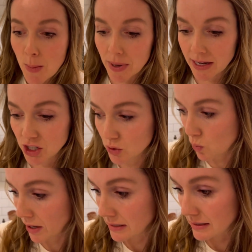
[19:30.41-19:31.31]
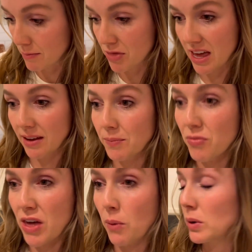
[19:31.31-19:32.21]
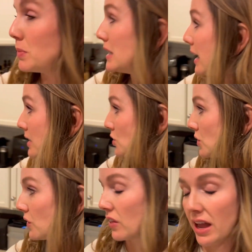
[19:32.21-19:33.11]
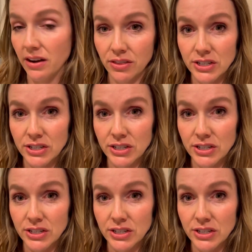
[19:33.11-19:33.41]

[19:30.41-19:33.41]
but I just wanted something that would be nicer than the